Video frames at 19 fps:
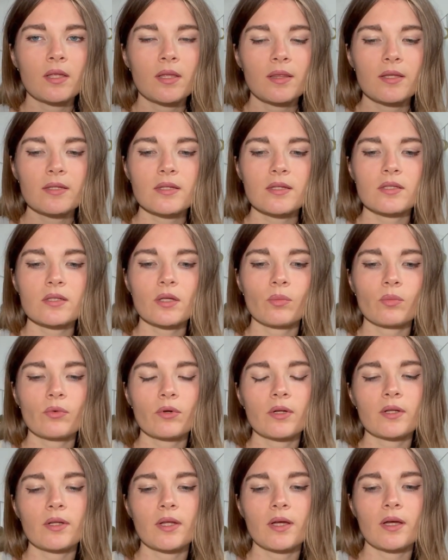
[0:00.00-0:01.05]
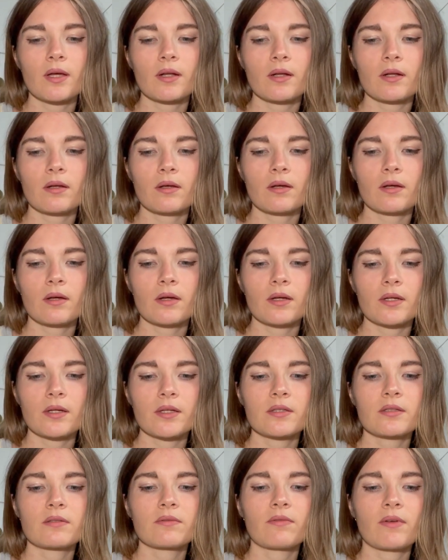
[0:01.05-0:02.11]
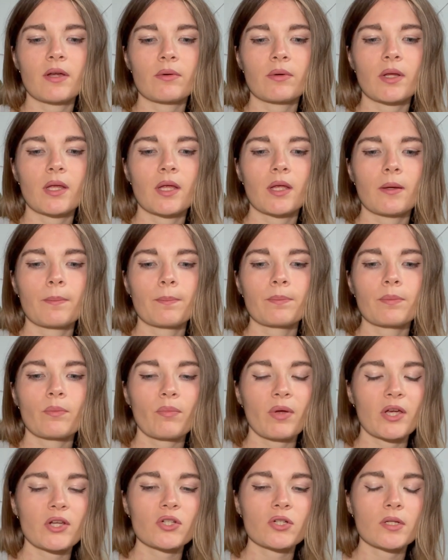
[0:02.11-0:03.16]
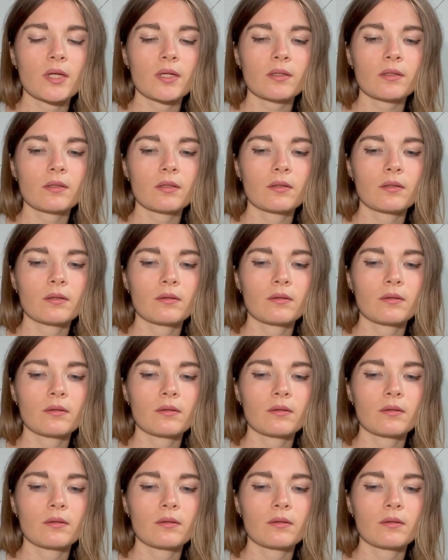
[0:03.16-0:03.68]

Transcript: this is someone that is very passionate